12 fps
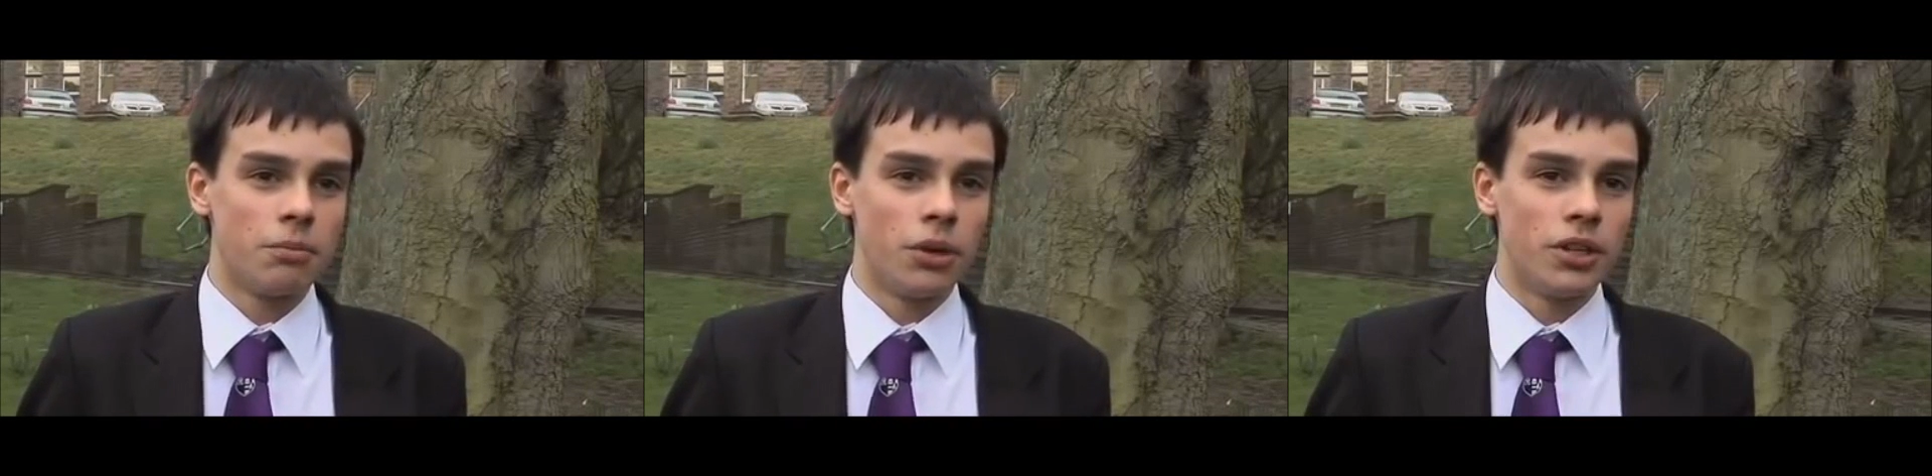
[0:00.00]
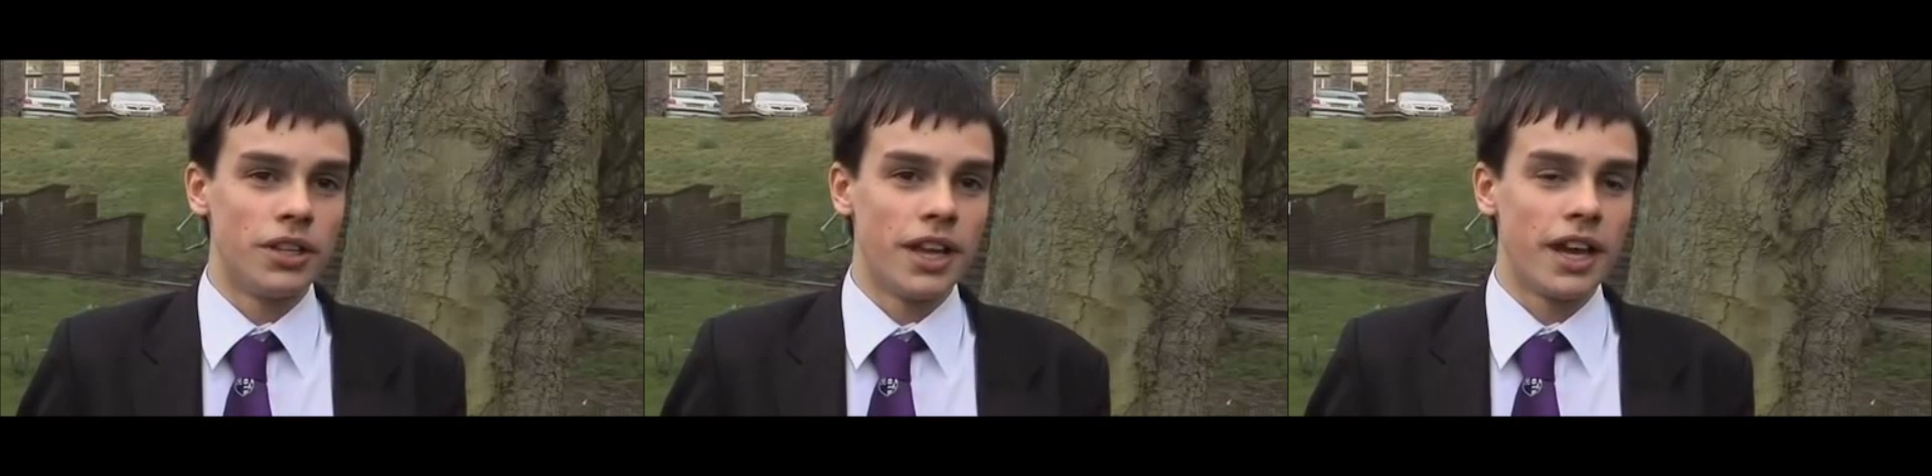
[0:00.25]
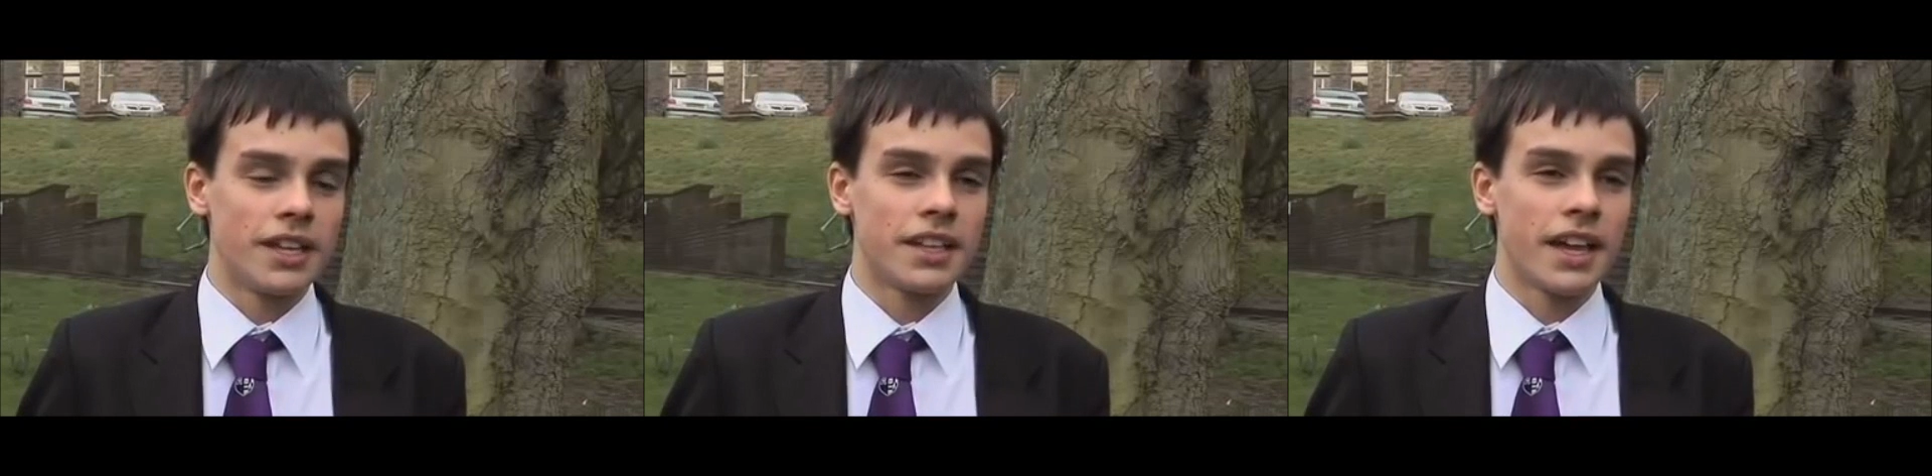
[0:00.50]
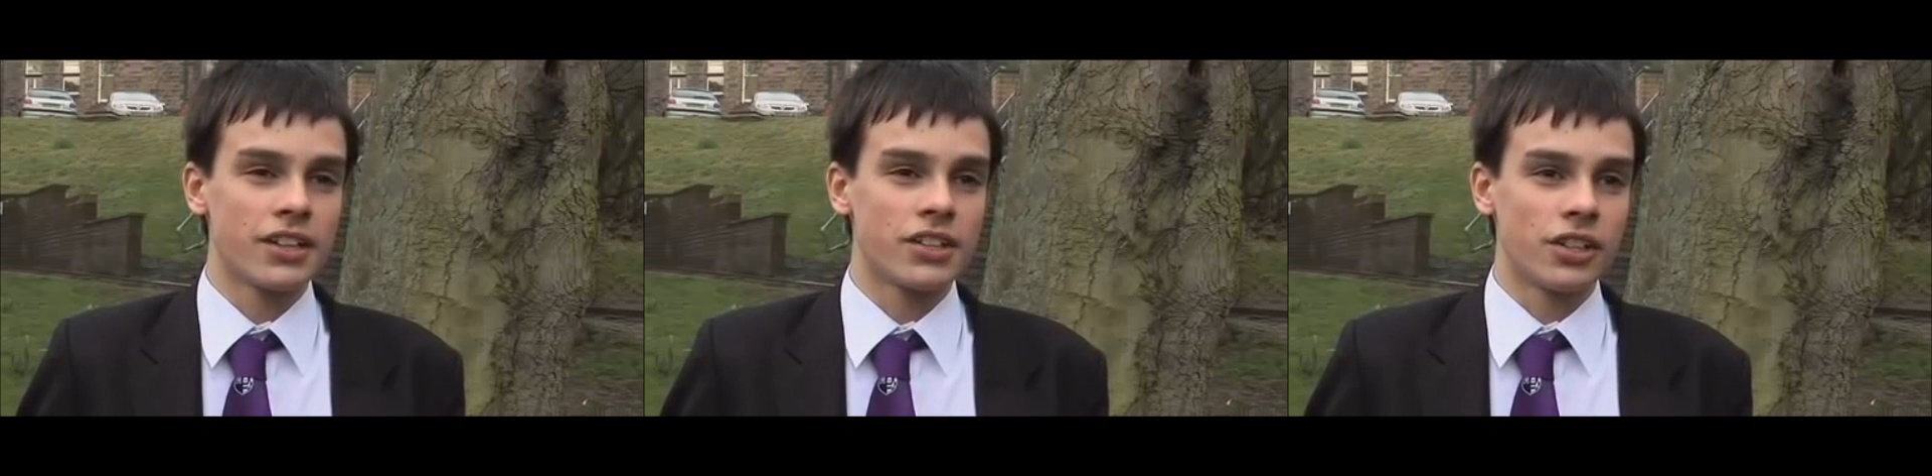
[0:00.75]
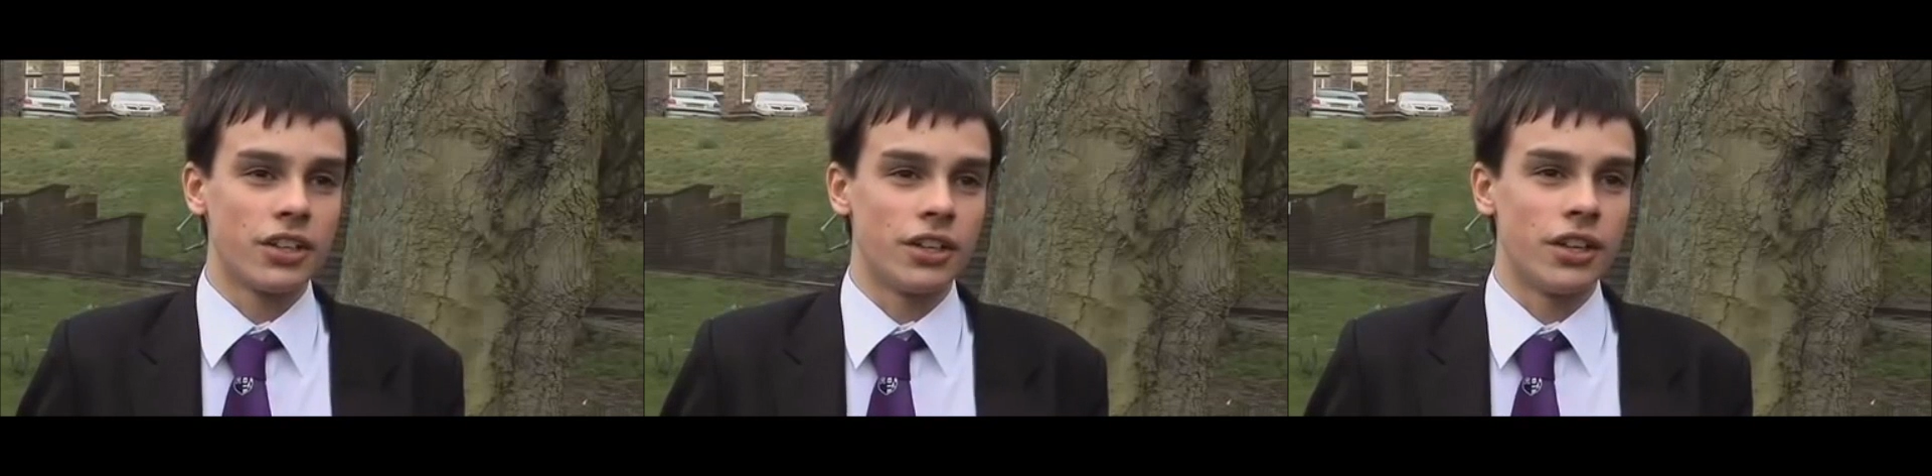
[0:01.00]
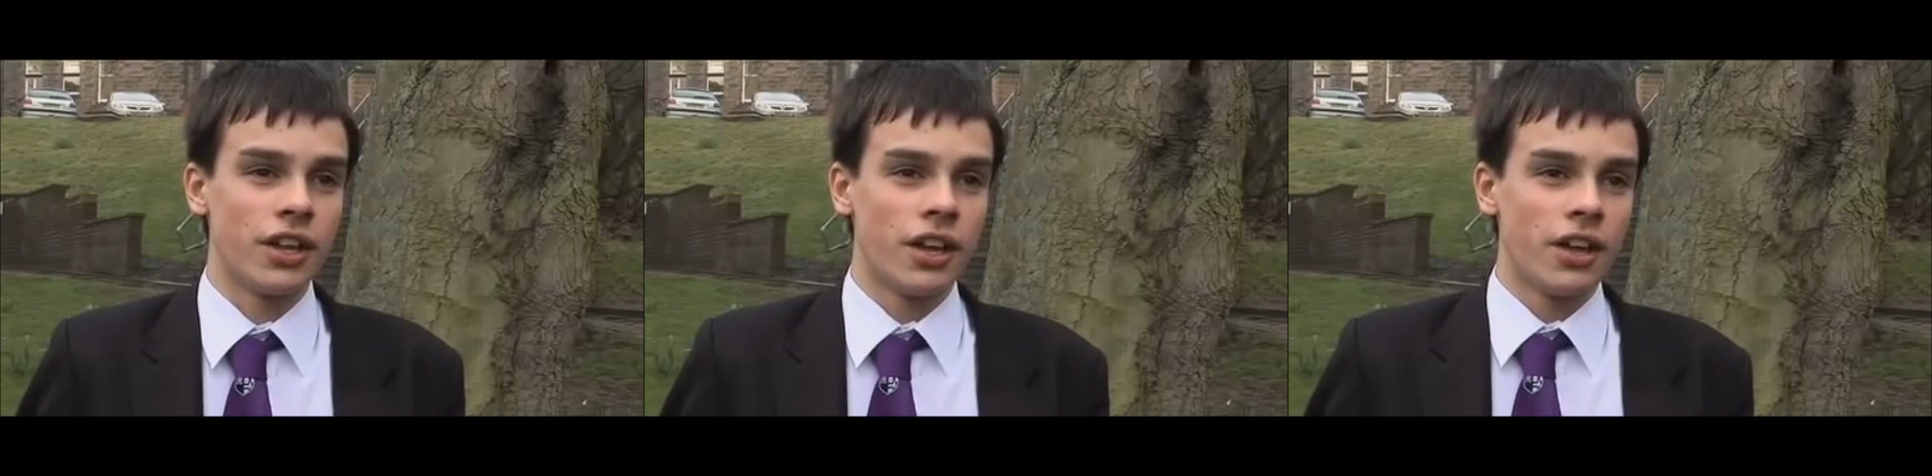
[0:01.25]
but yeah, it's
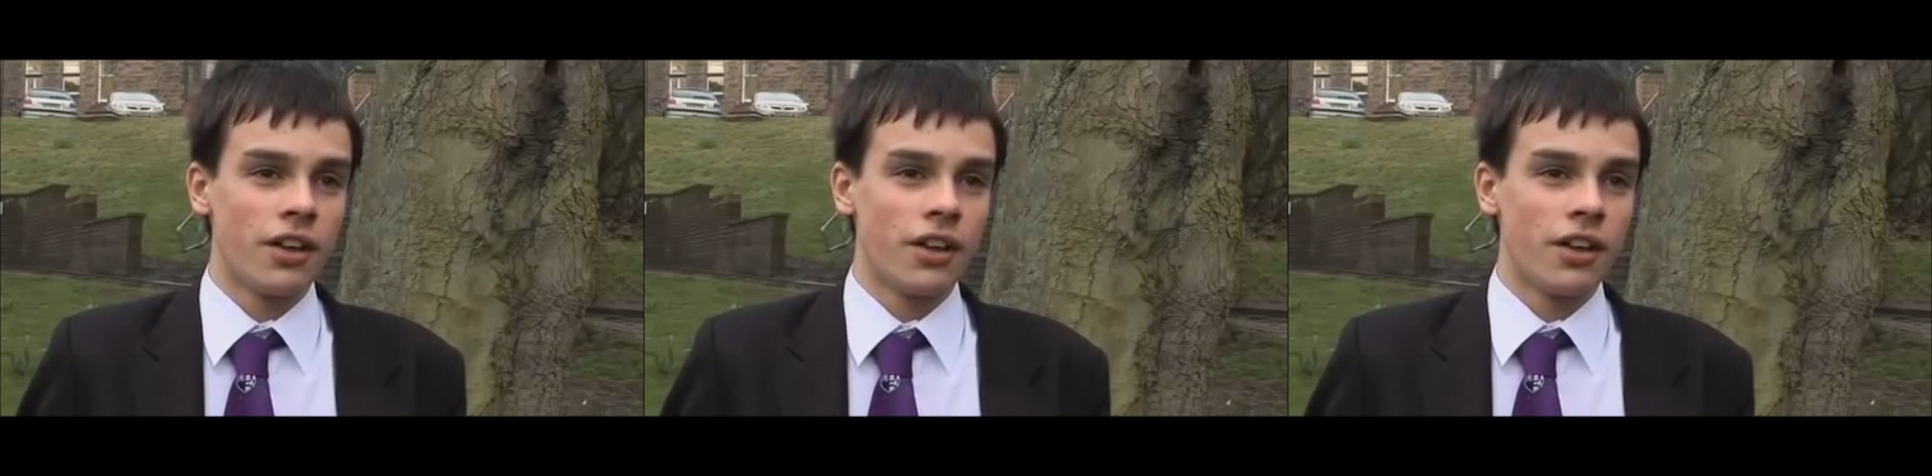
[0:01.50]
actually